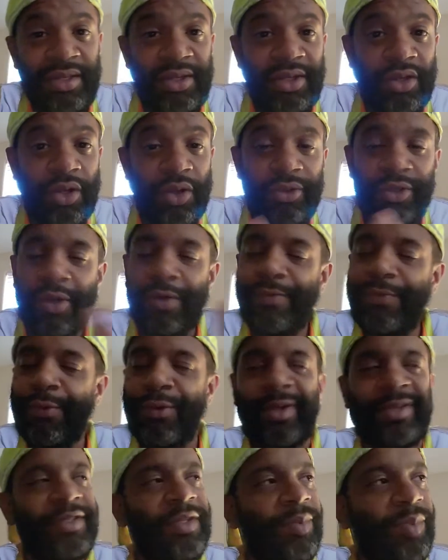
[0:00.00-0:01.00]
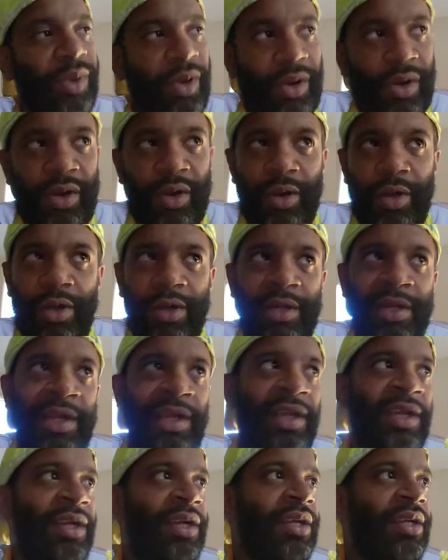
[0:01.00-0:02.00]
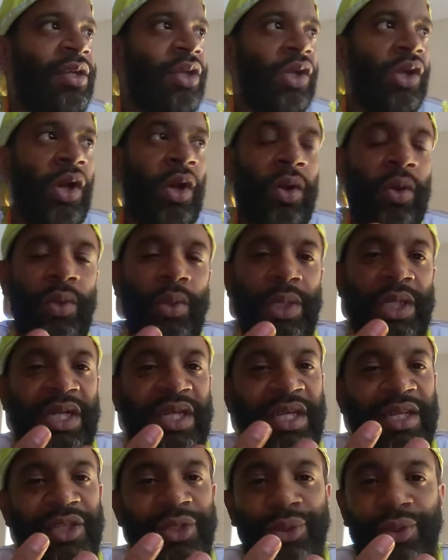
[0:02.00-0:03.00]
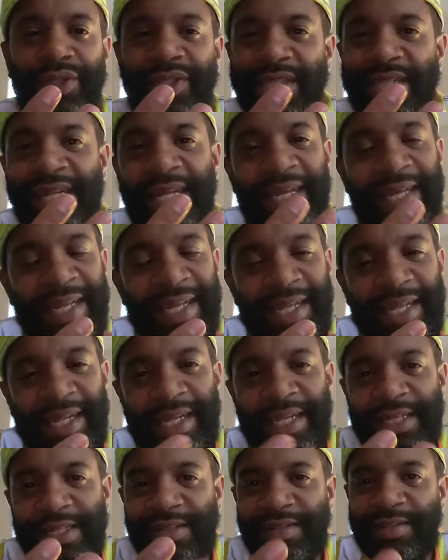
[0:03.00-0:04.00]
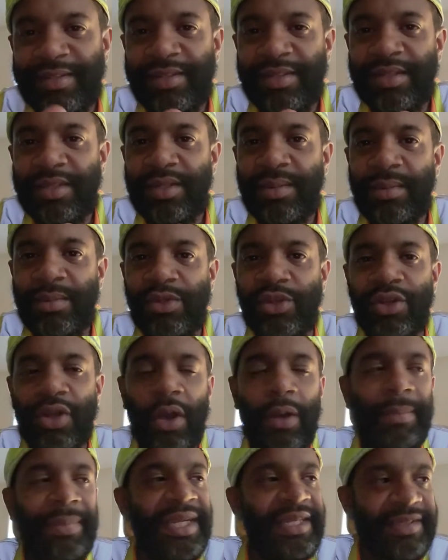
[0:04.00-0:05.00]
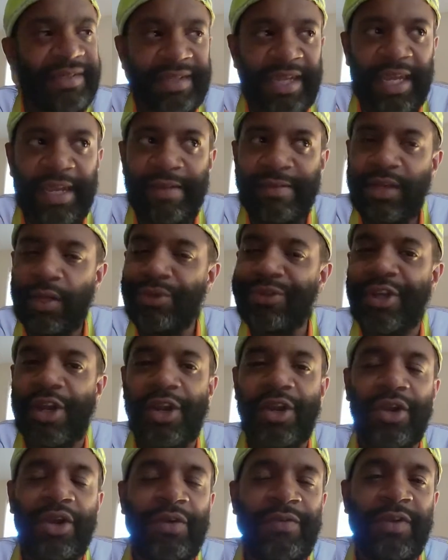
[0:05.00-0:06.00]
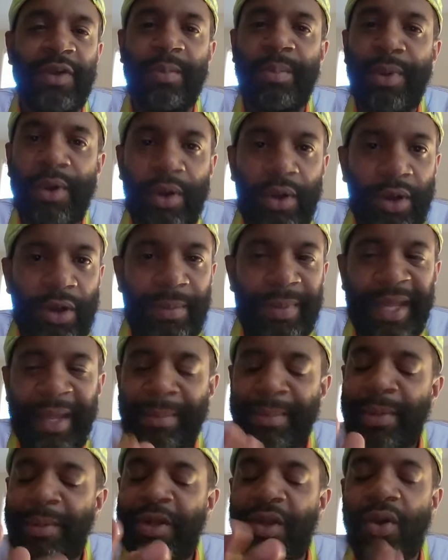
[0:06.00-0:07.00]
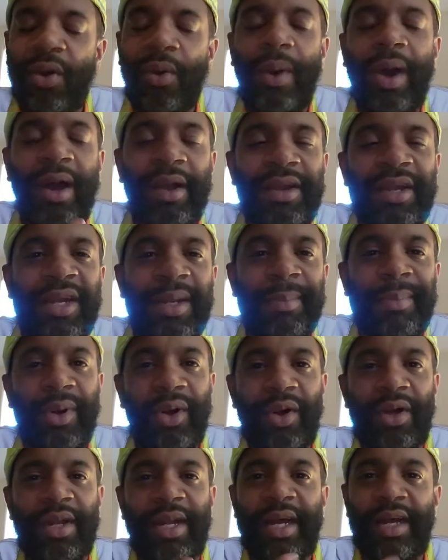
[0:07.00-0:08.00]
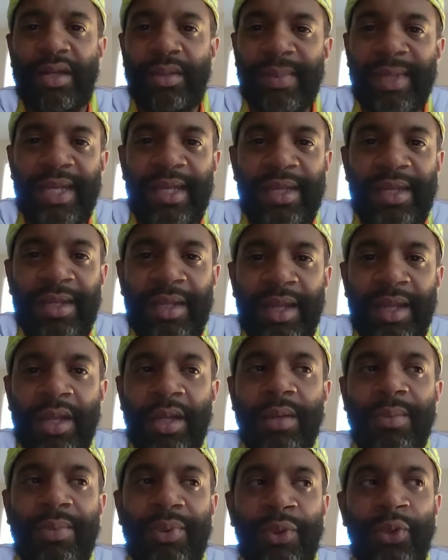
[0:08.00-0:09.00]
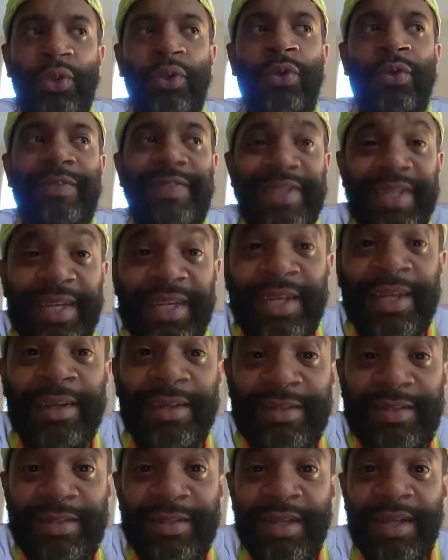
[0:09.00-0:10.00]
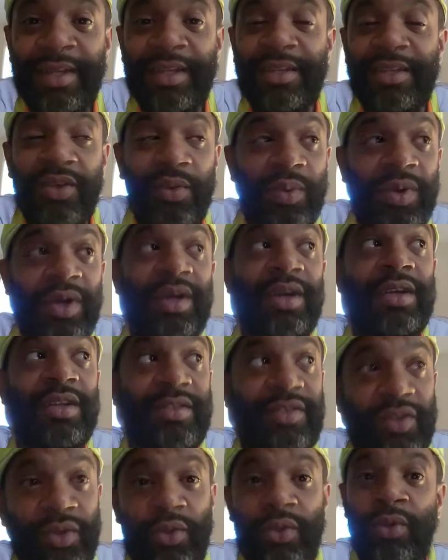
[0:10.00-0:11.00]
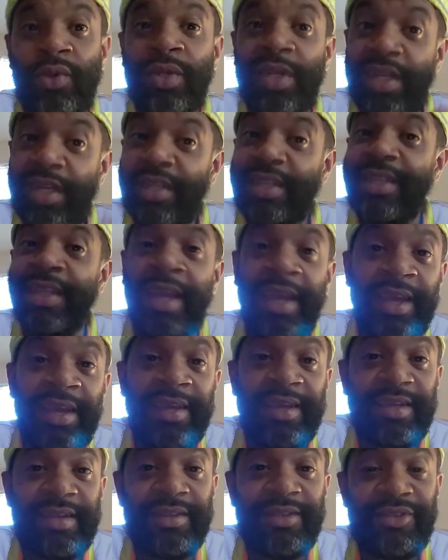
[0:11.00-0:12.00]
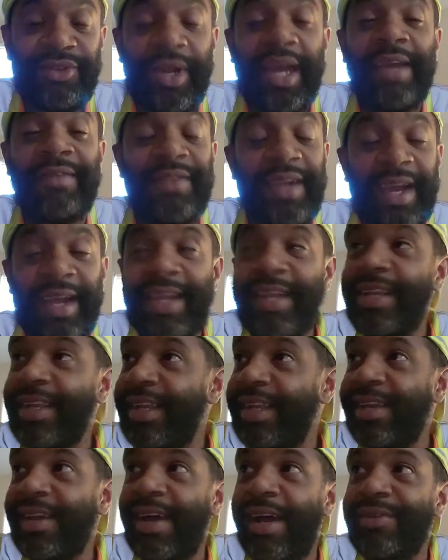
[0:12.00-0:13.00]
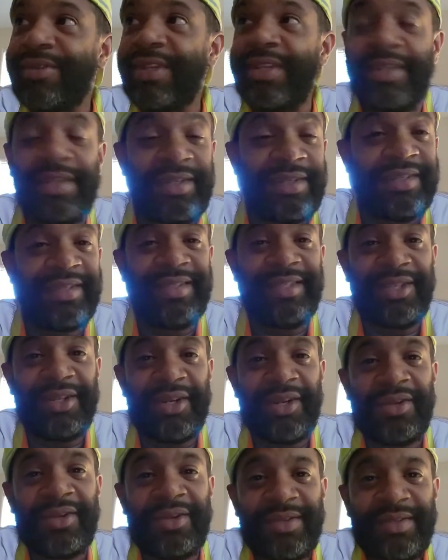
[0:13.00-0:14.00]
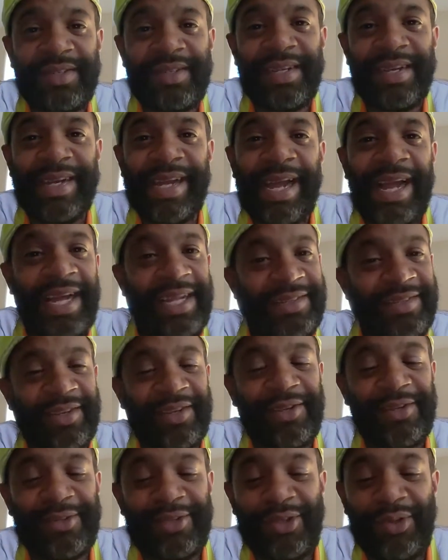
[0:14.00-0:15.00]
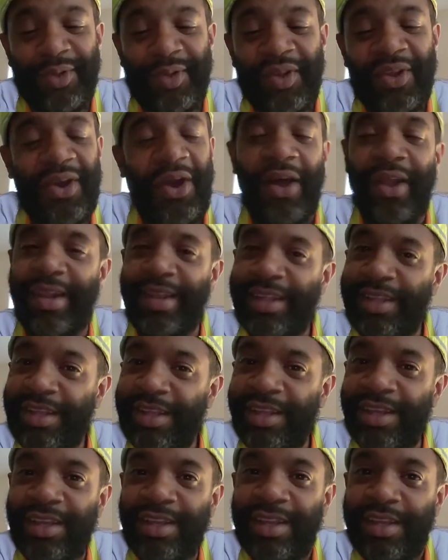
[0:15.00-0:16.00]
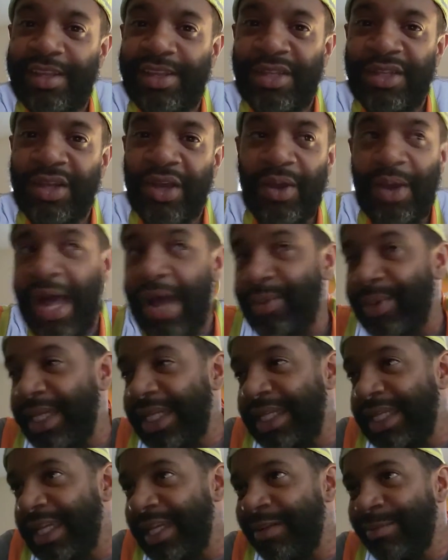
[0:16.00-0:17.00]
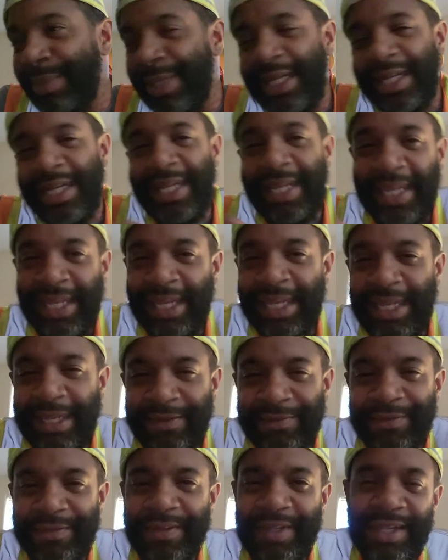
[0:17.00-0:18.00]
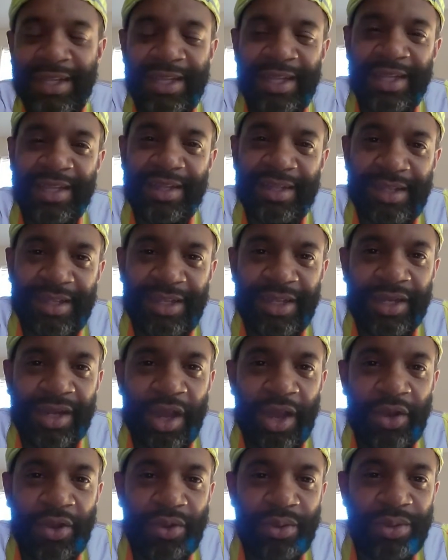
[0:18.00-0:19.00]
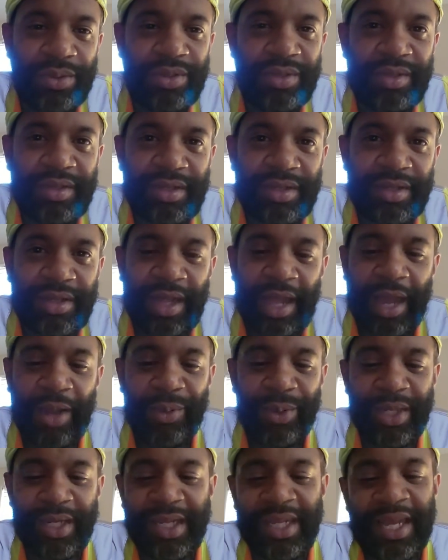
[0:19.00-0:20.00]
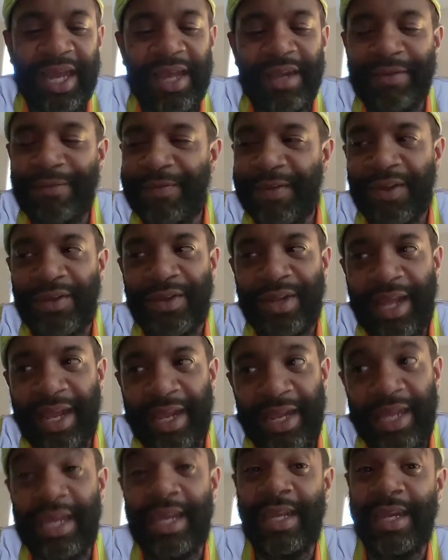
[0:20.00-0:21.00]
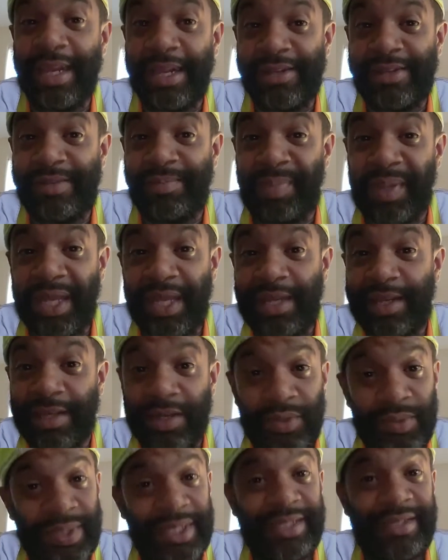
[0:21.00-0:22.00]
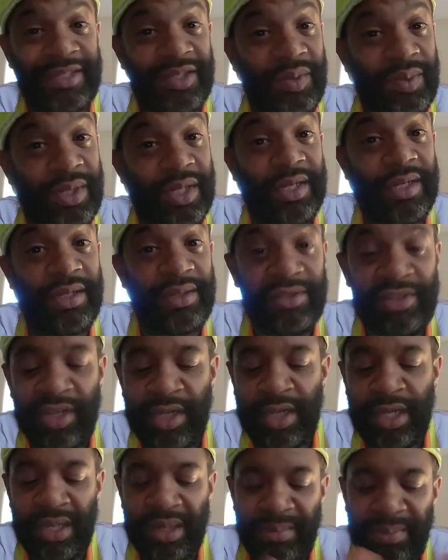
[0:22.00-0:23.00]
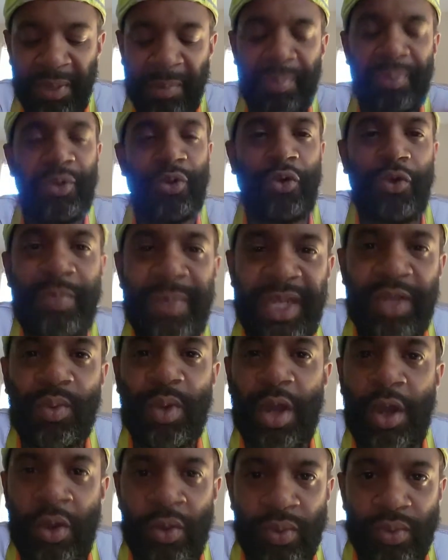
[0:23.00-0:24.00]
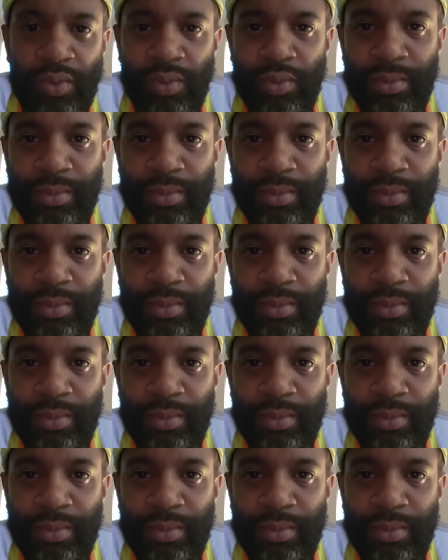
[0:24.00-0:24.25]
You know, don't force the ball. You know, use your legs. You know, be safe. Don't turn over the ball, man. But go out here and ball out, man. Prove to us the ones who, yeah, draft night. Yeah, I was a little, you know, asshole. You can call it. You know, I really didn't believe. You know, I really kind of felt like, hey, that pick could have went somewhere else. But prove me wrong.